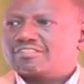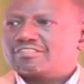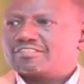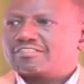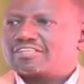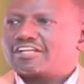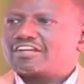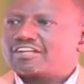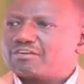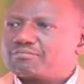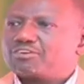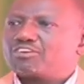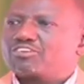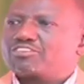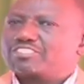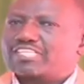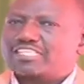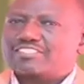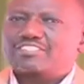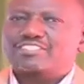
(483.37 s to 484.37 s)
The criminal
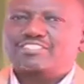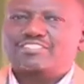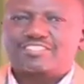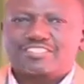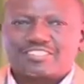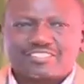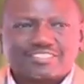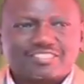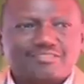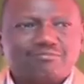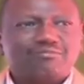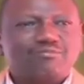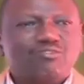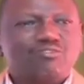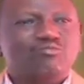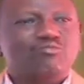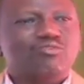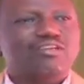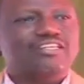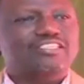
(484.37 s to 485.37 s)
justice system
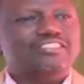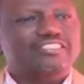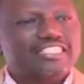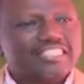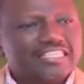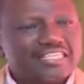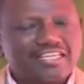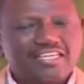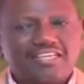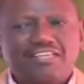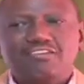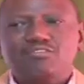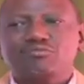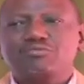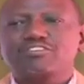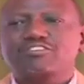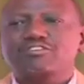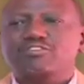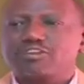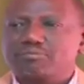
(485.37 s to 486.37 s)
will deal
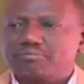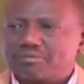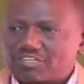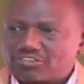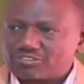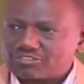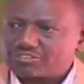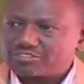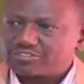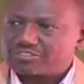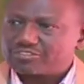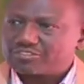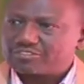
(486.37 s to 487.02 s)
with criminals.